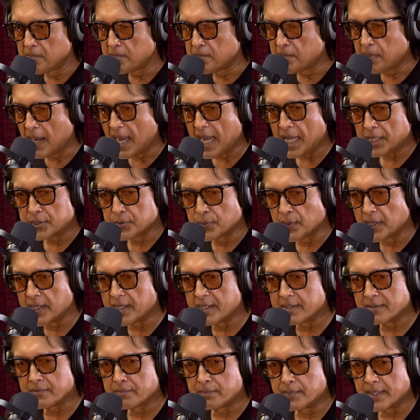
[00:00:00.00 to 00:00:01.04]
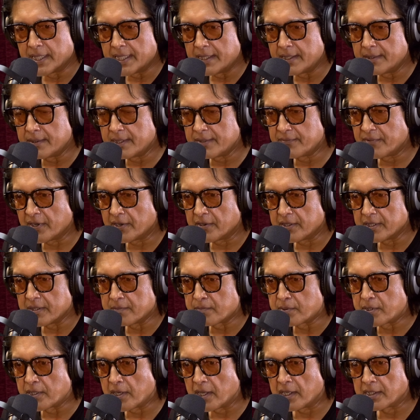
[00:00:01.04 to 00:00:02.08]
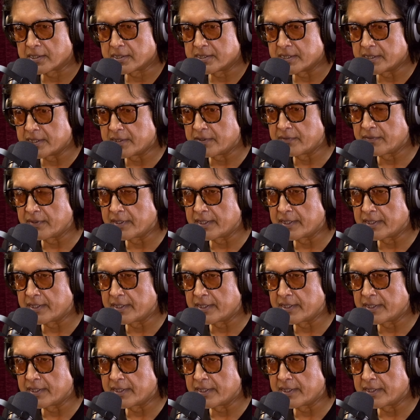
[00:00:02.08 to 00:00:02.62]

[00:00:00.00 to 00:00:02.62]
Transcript: pathway of being very productive,